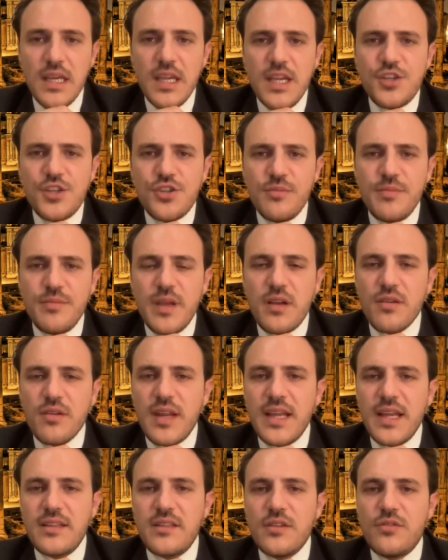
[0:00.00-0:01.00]
it should be
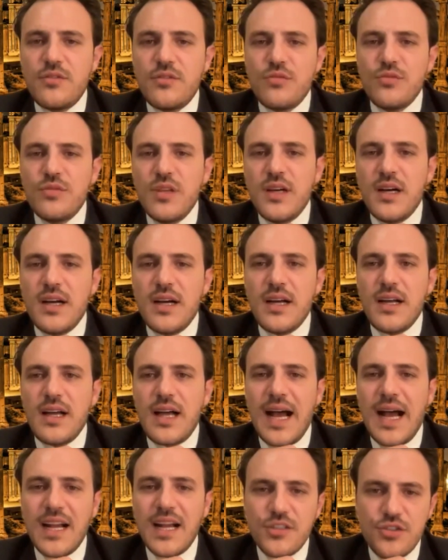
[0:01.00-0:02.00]
connected to the
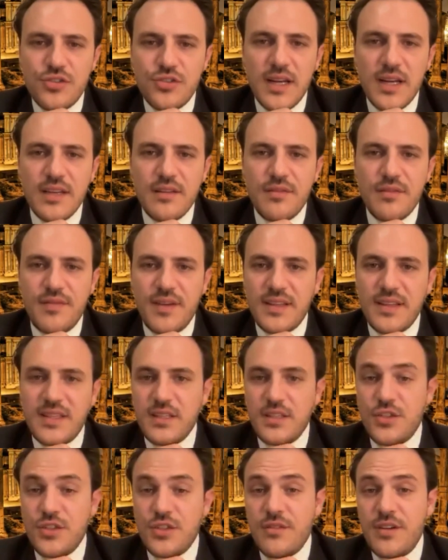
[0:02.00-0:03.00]
actual lymphatic
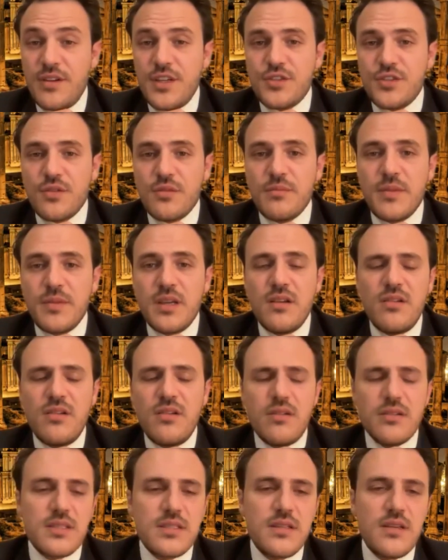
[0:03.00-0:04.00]
degeneration
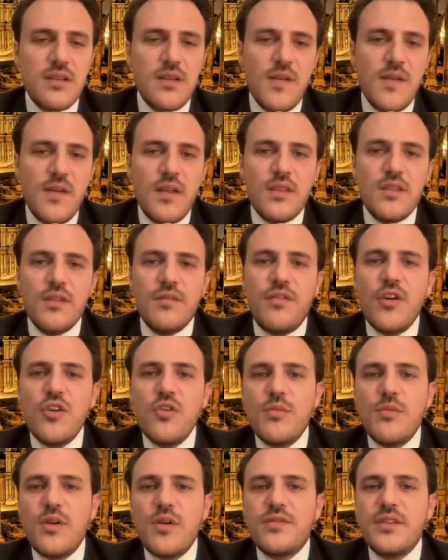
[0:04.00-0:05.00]
because the
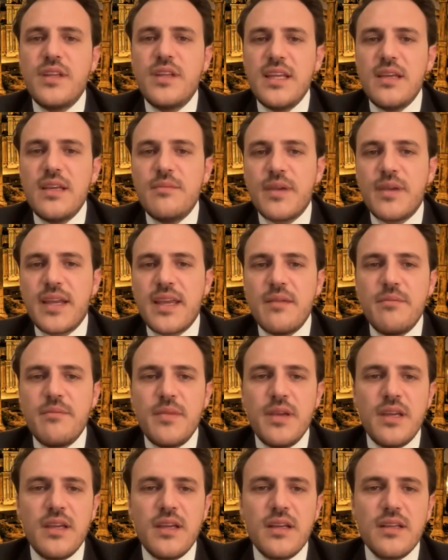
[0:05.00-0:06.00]
volume of the limb can
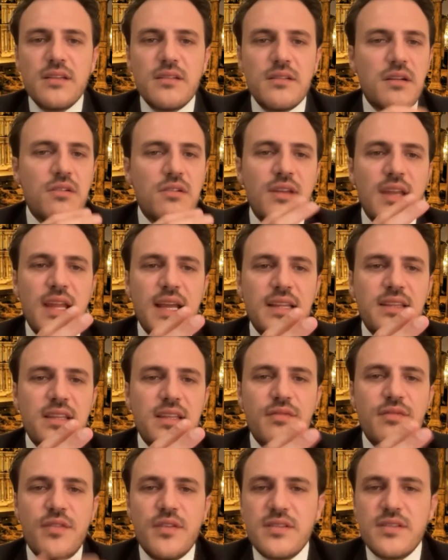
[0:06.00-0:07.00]
be
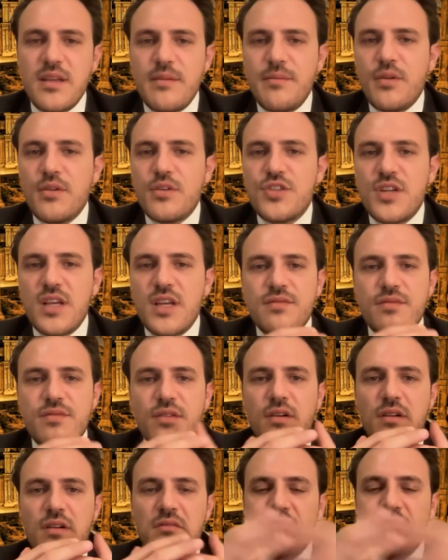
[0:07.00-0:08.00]
connected, for example, just
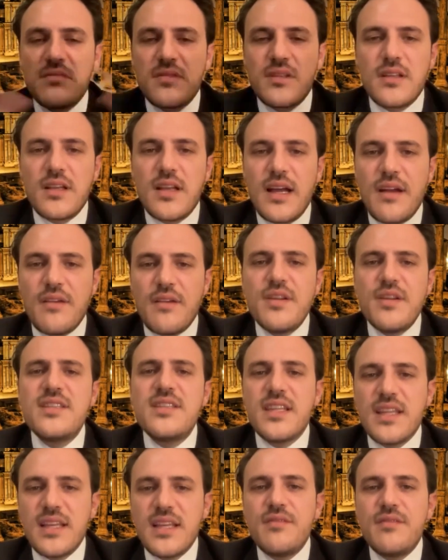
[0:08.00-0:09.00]
for a
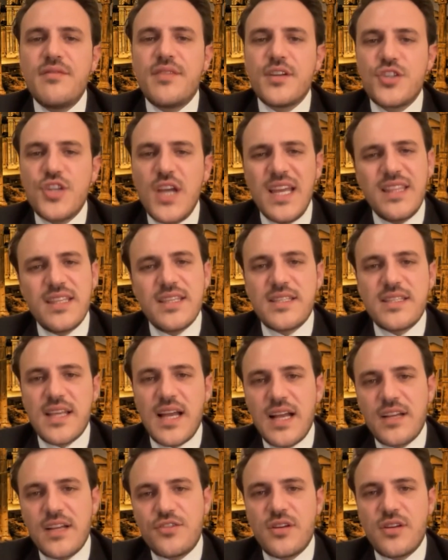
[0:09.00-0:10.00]
recent lymphangitis,
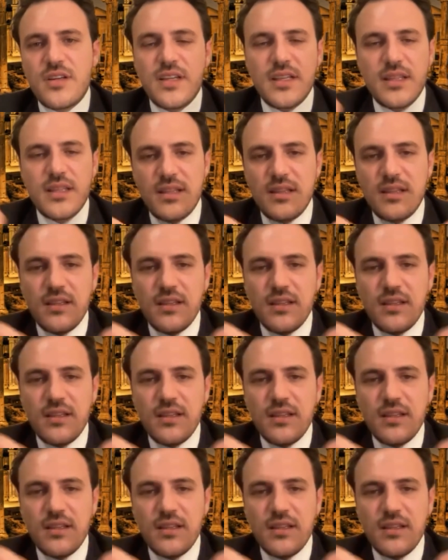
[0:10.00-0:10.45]
actually